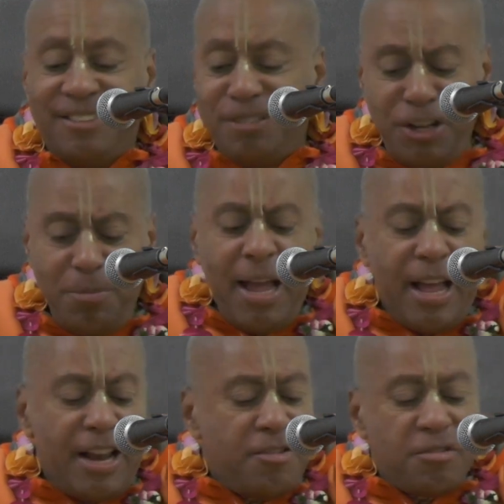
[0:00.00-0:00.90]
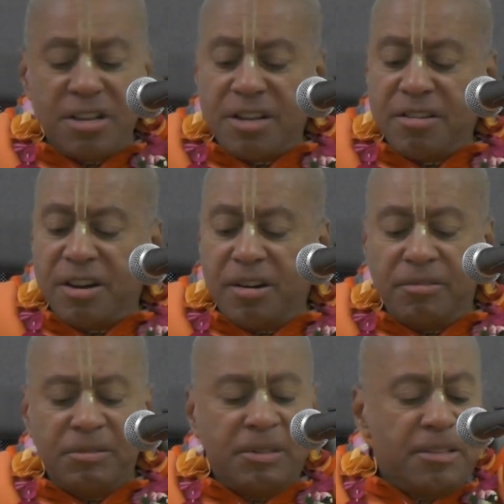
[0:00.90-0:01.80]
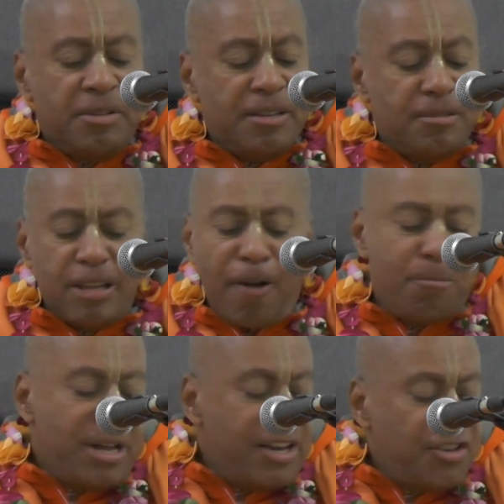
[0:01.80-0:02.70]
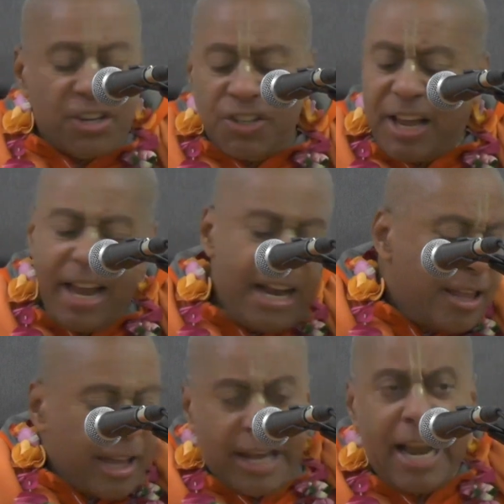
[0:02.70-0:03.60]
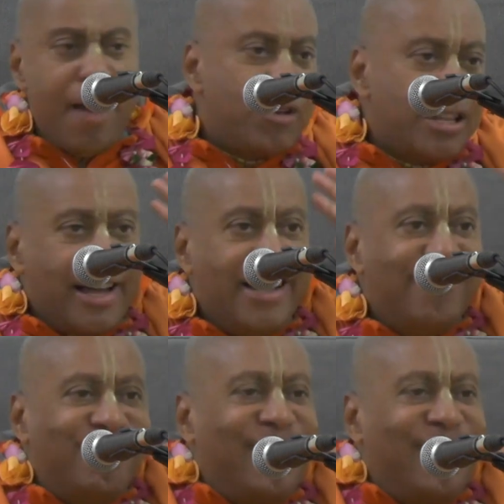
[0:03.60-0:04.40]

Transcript: What do you mean? Love means just anything and everything.